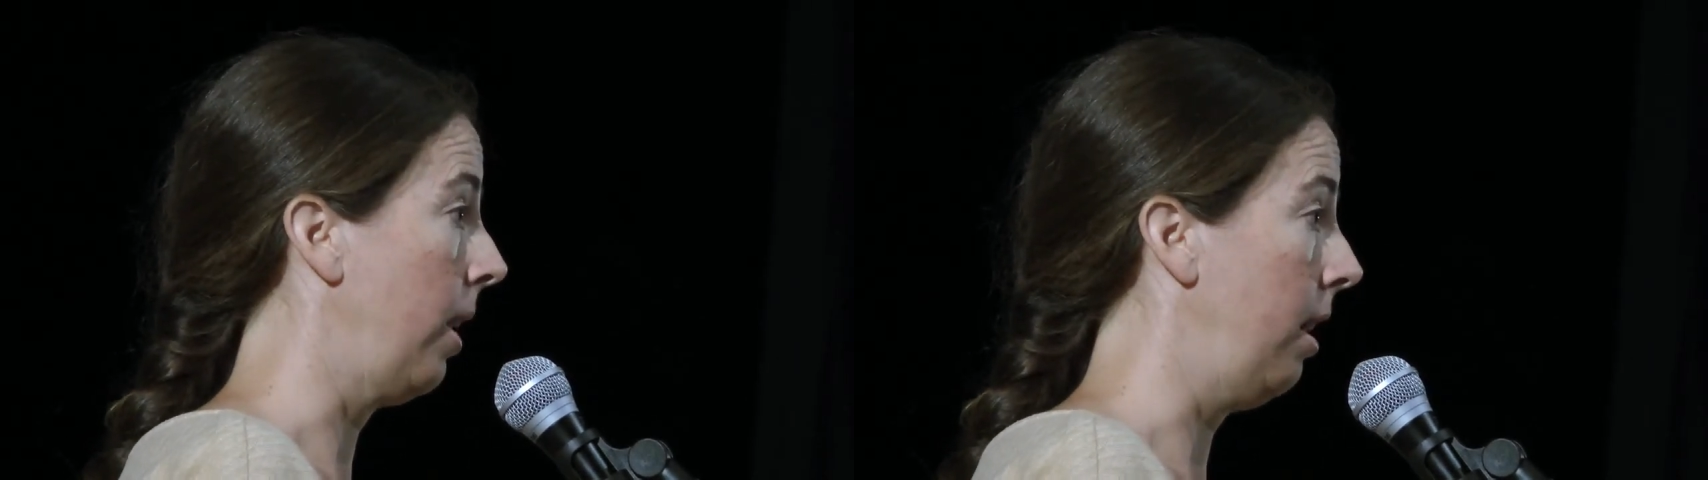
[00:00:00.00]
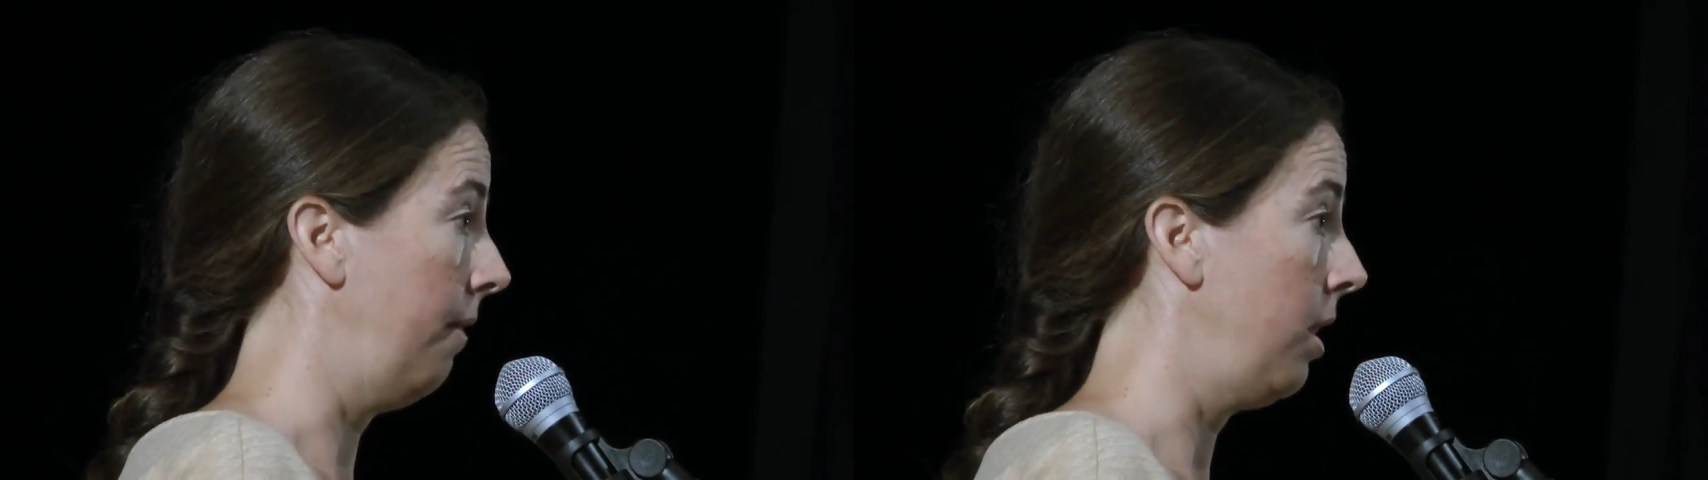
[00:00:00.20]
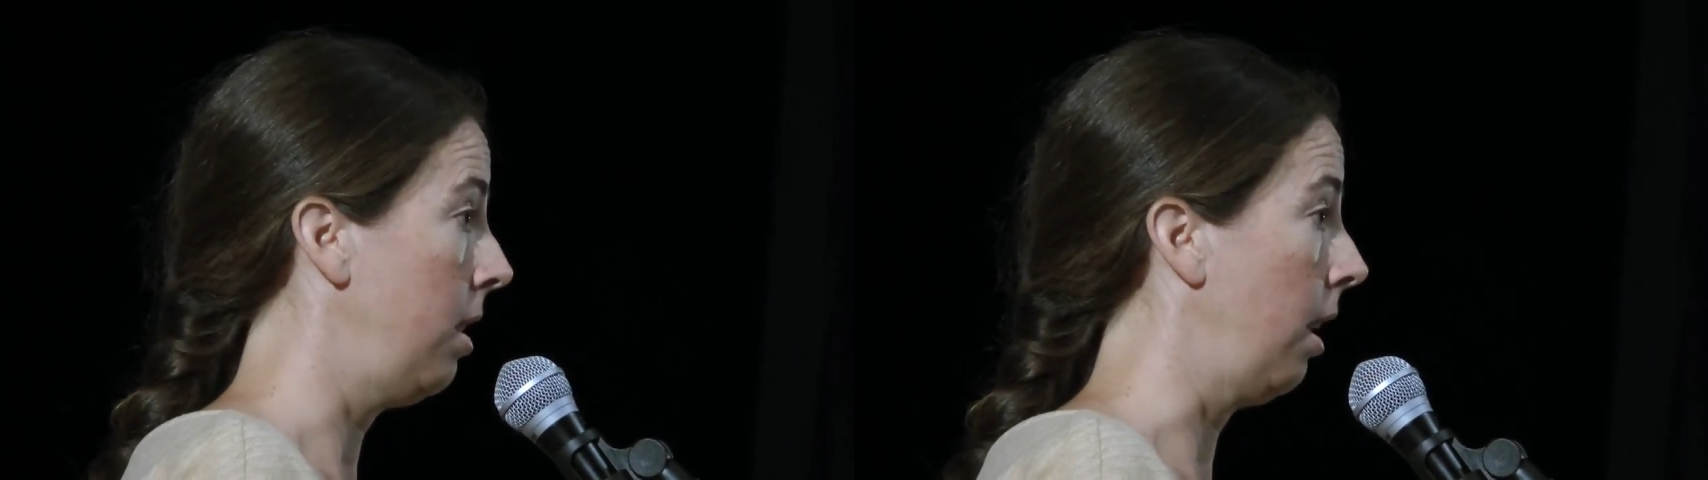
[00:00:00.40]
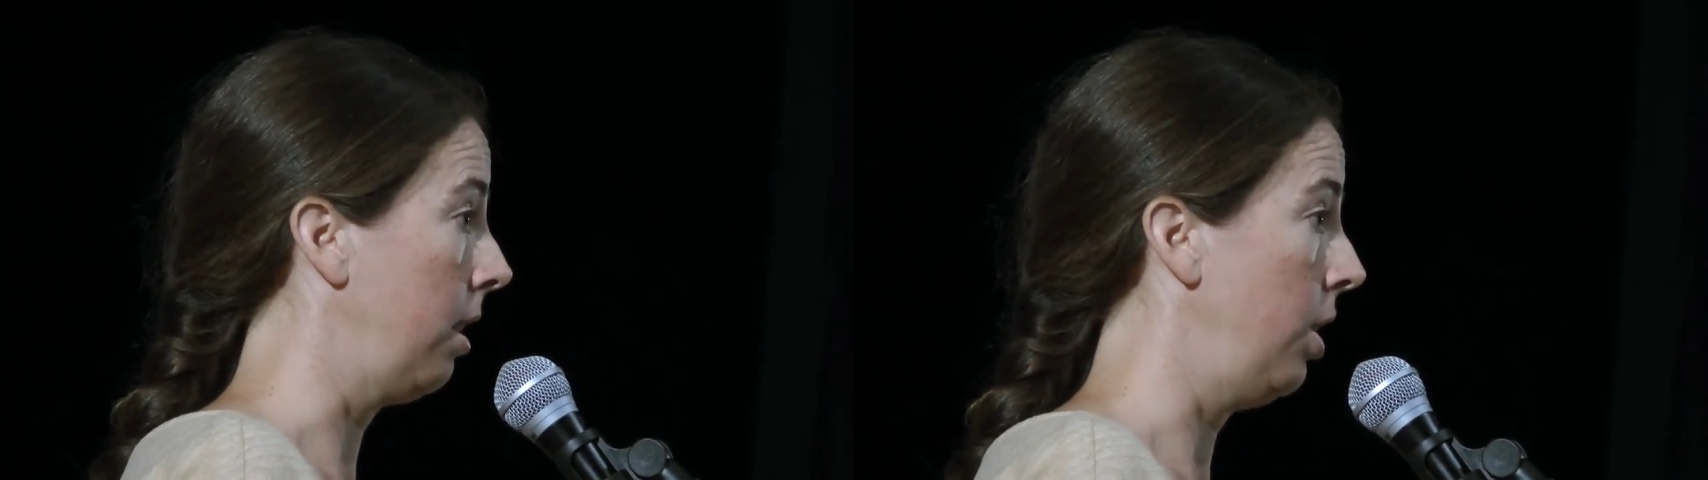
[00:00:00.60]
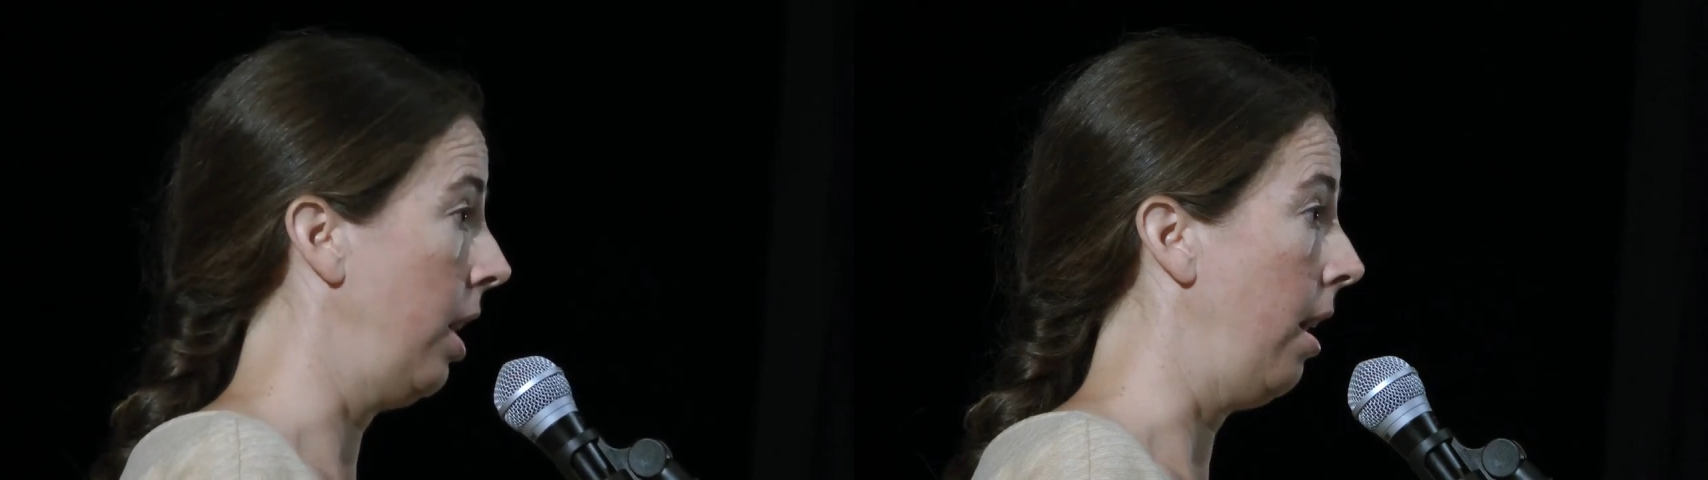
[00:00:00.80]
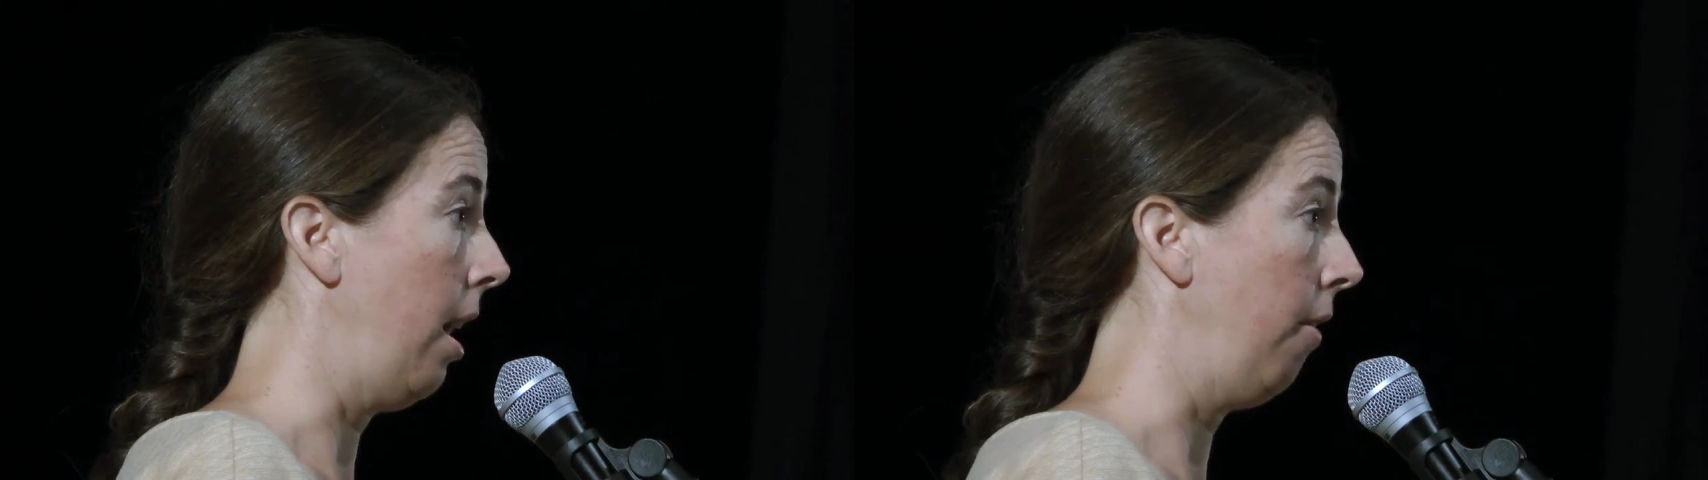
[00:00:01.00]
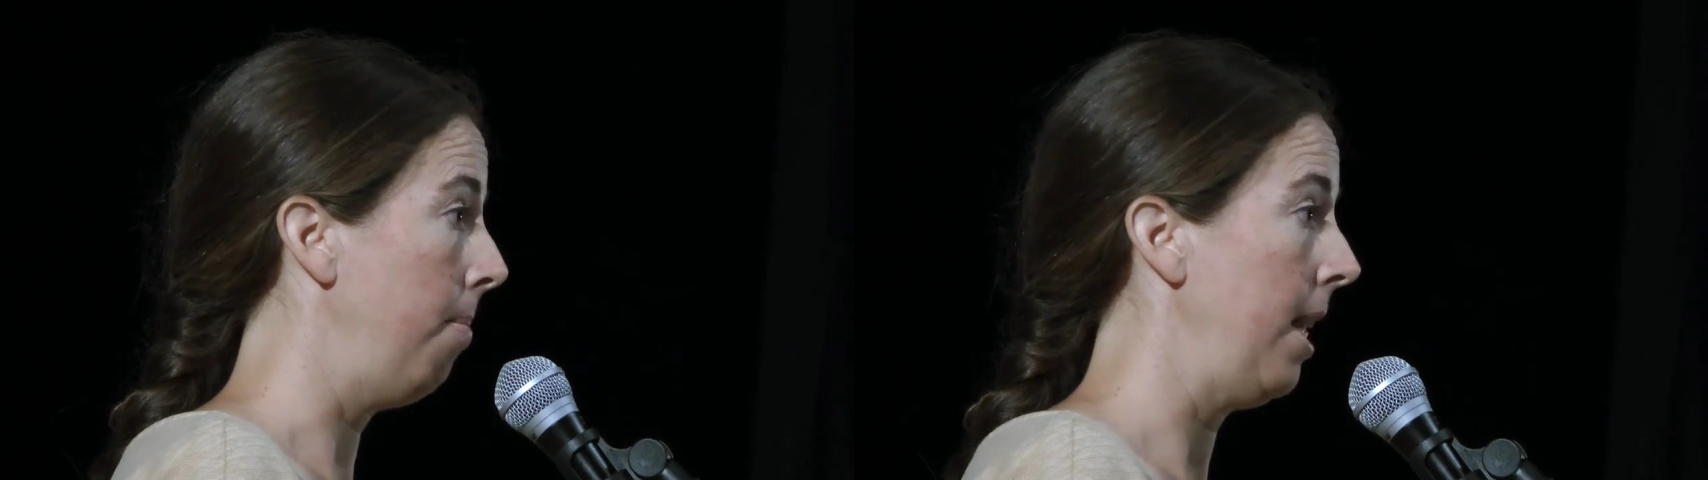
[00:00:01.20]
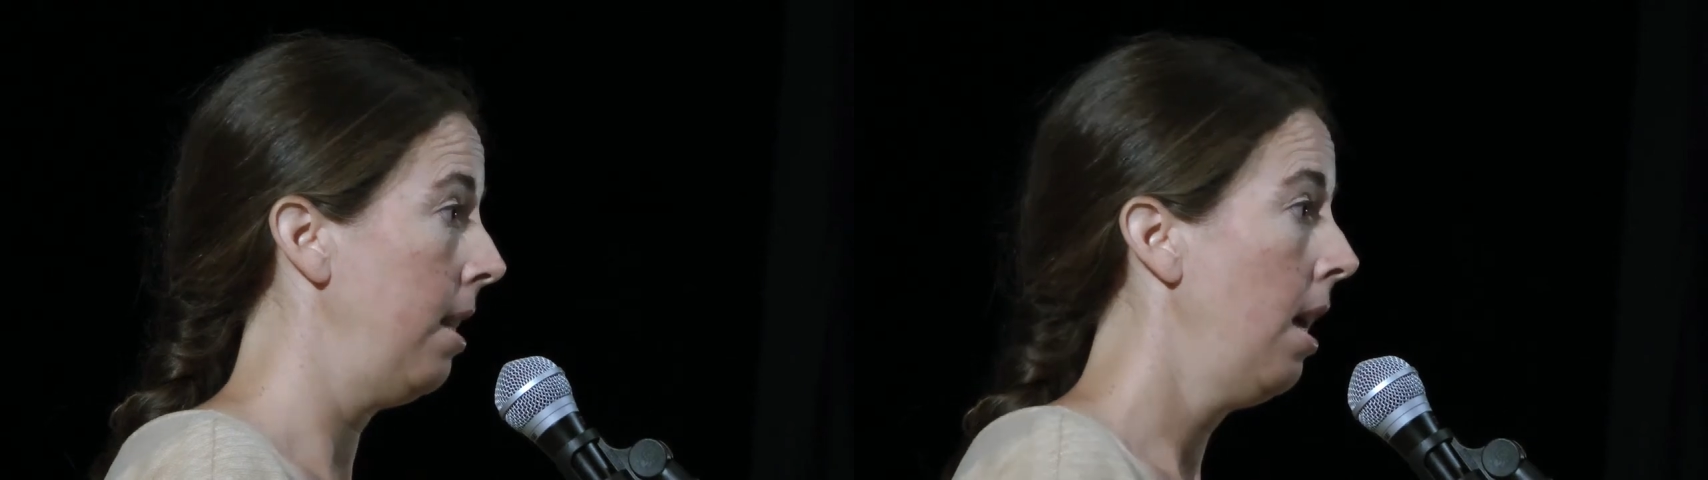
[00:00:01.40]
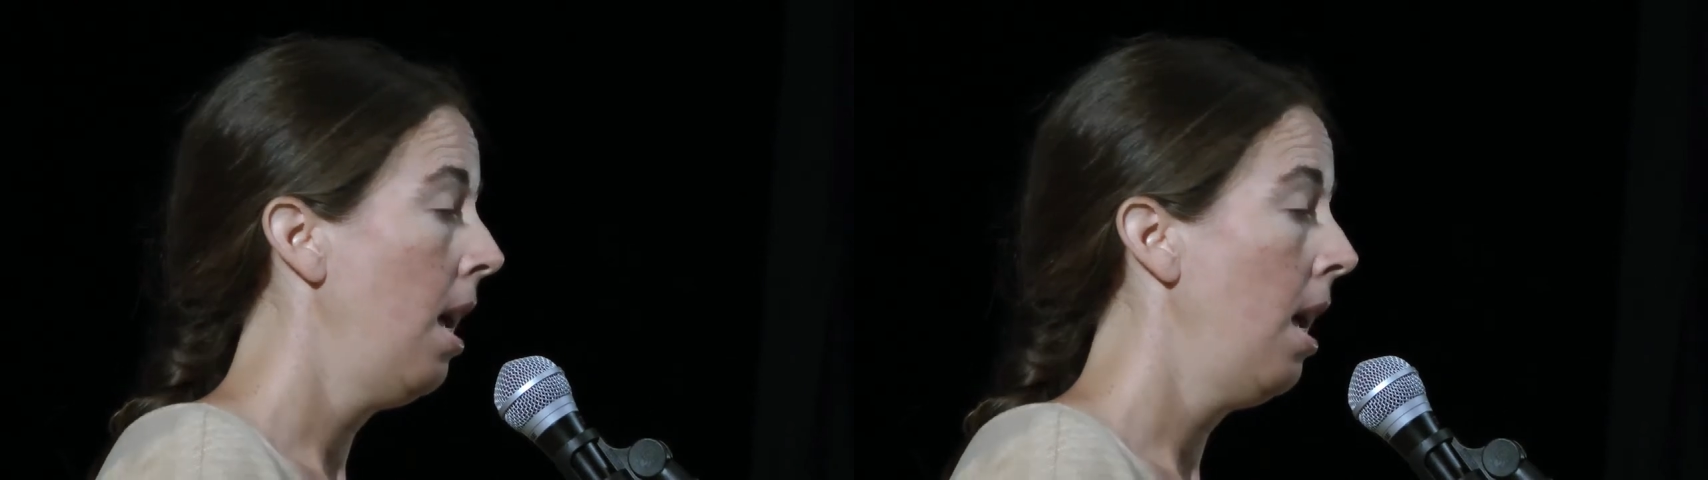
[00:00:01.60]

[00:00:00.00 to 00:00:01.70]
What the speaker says: so I'd love to talk to Jared Huffman.